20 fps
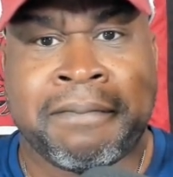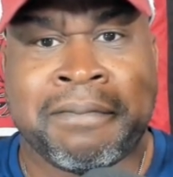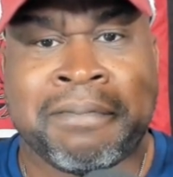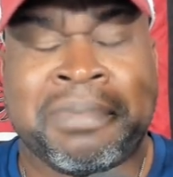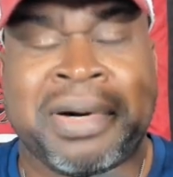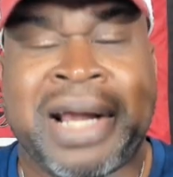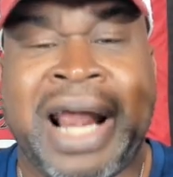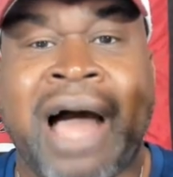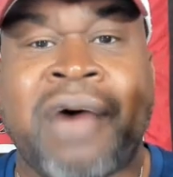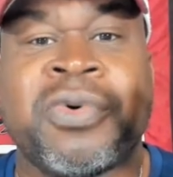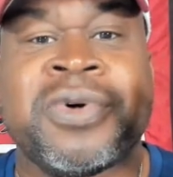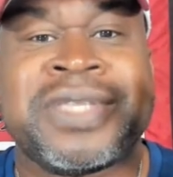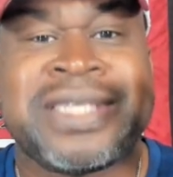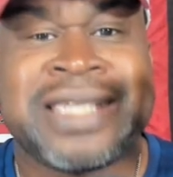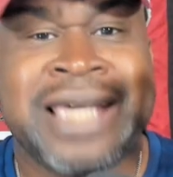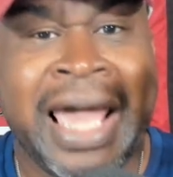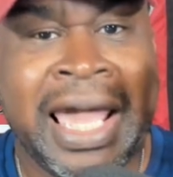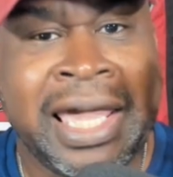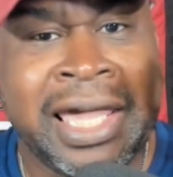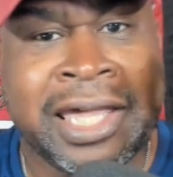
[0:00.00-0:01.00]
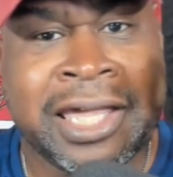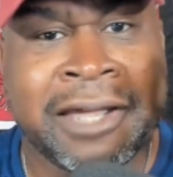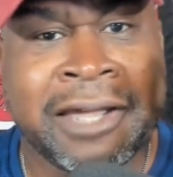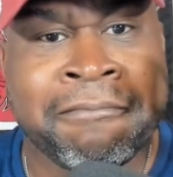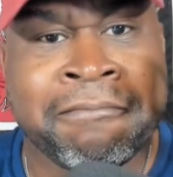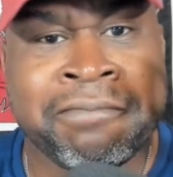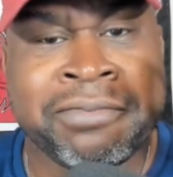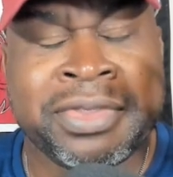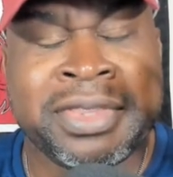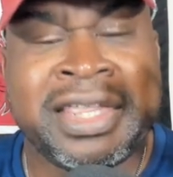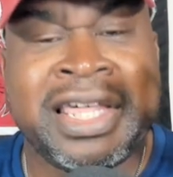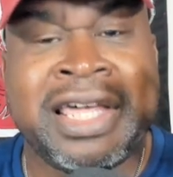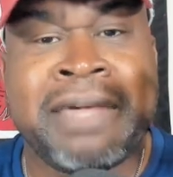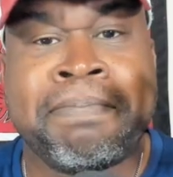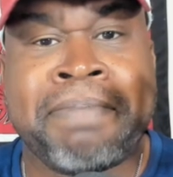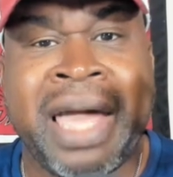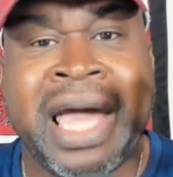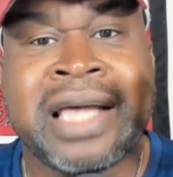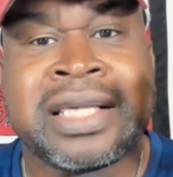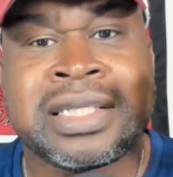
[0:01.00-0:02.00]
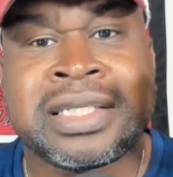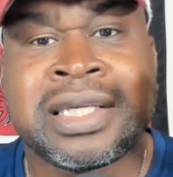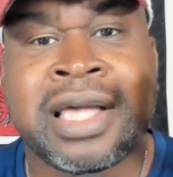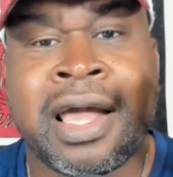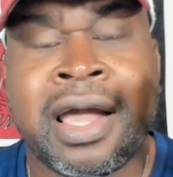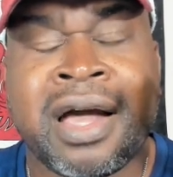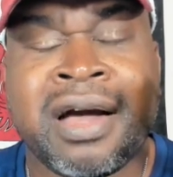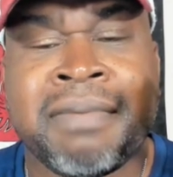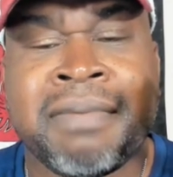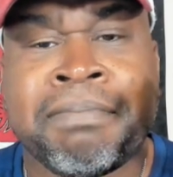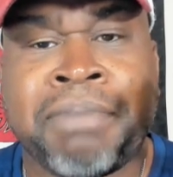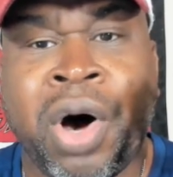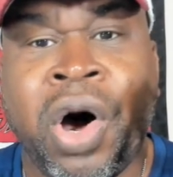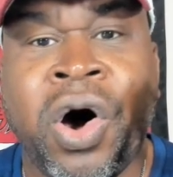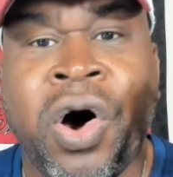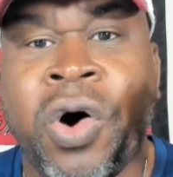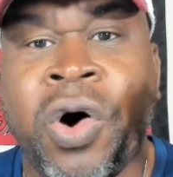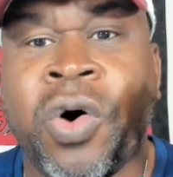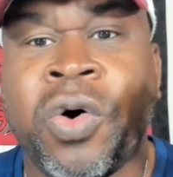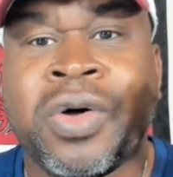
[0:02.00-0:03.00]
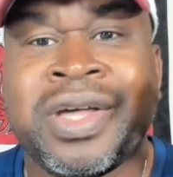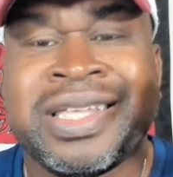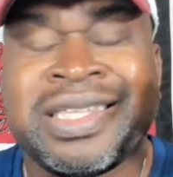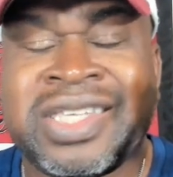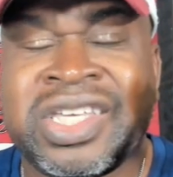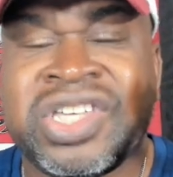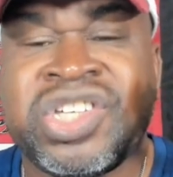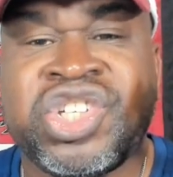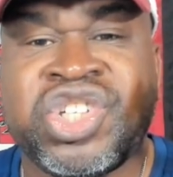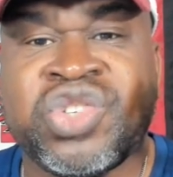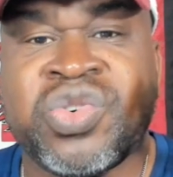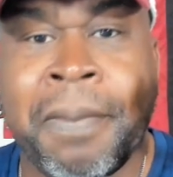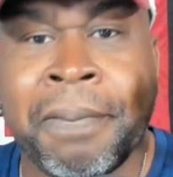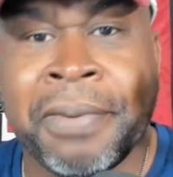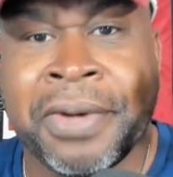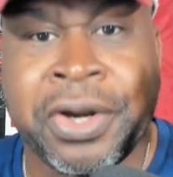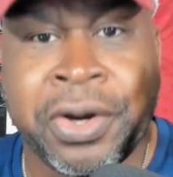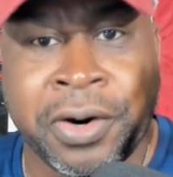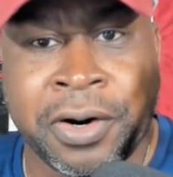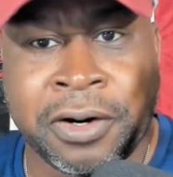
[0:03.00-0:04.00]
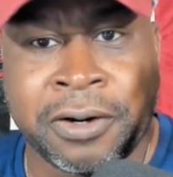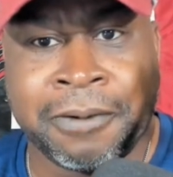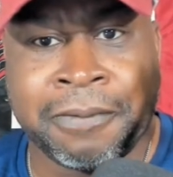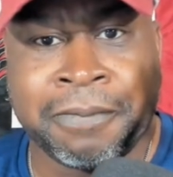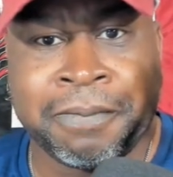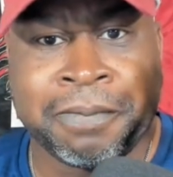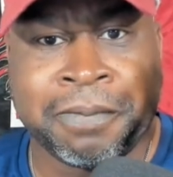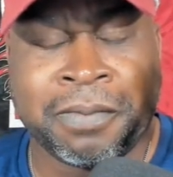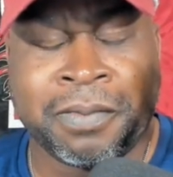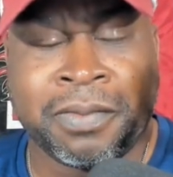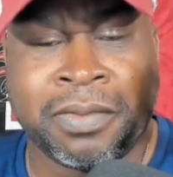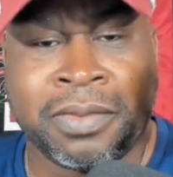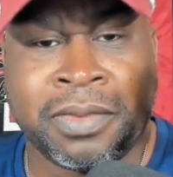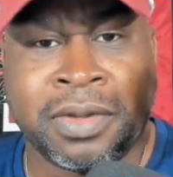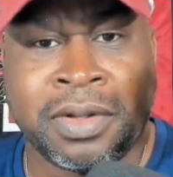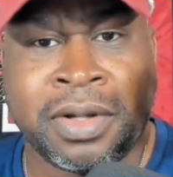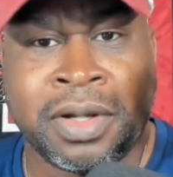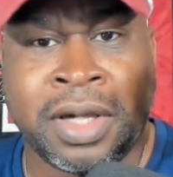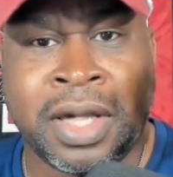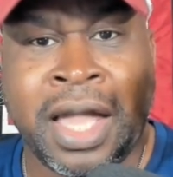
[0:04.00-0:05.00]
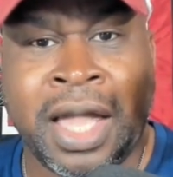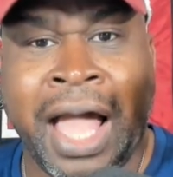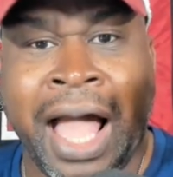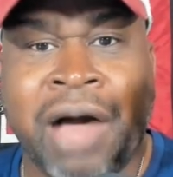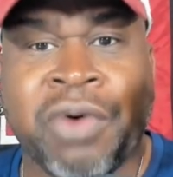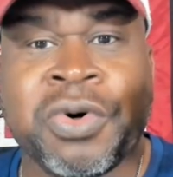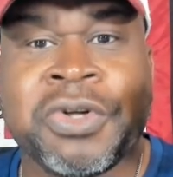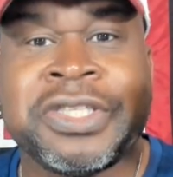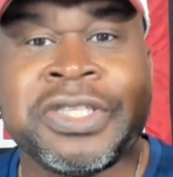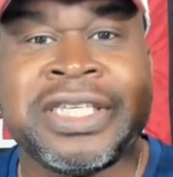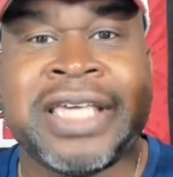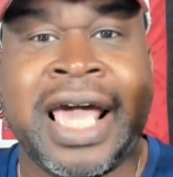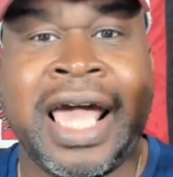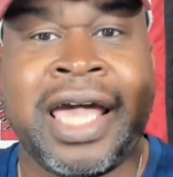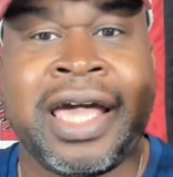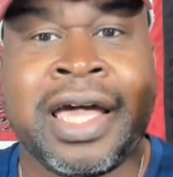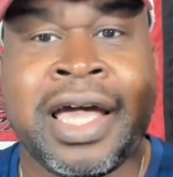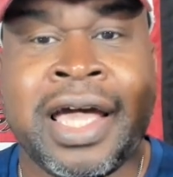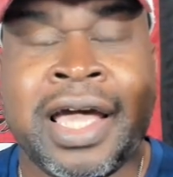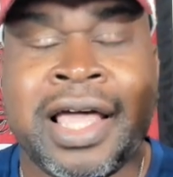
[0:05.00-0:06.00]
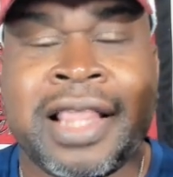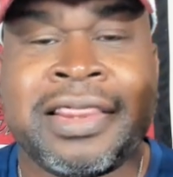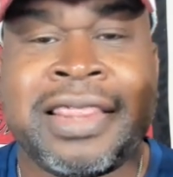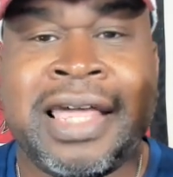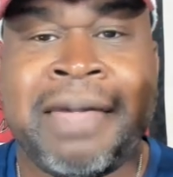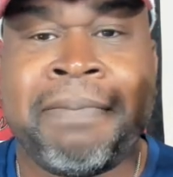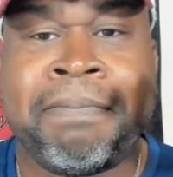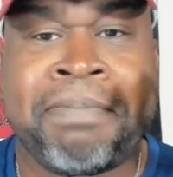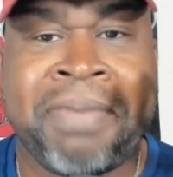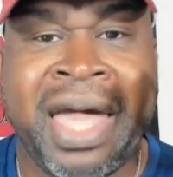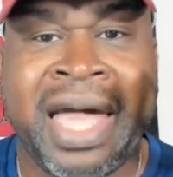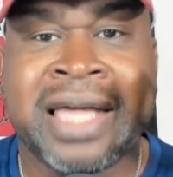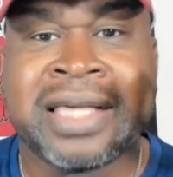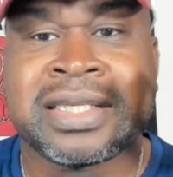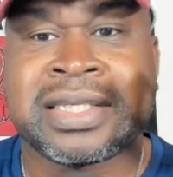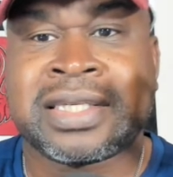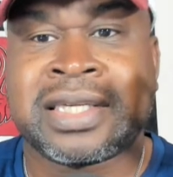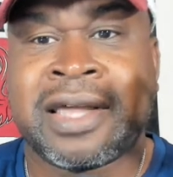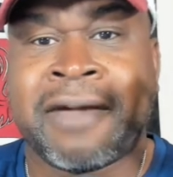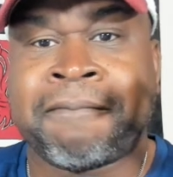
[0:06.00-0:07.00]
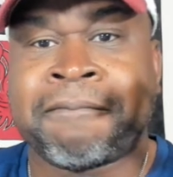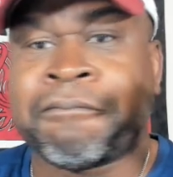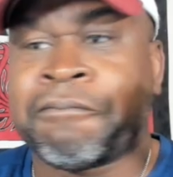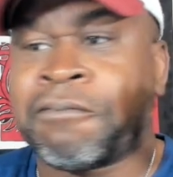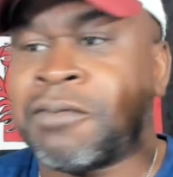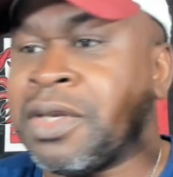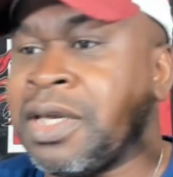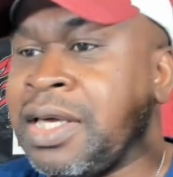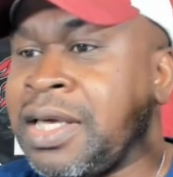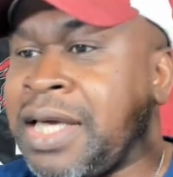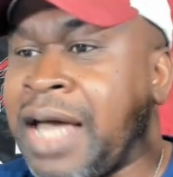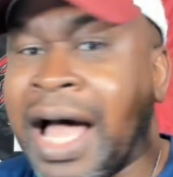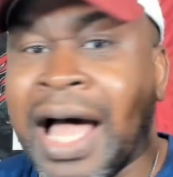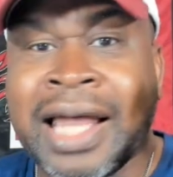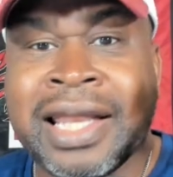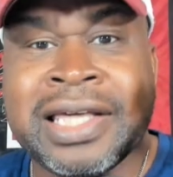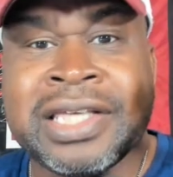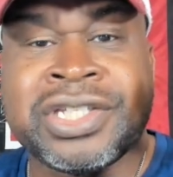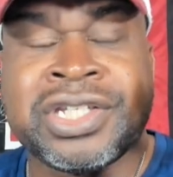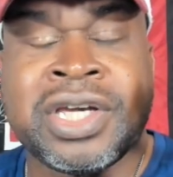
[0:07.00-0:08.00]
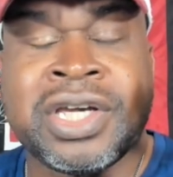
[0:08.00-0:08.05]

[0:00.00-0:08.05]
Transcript: But I will take the best ball distributor. I will take the best college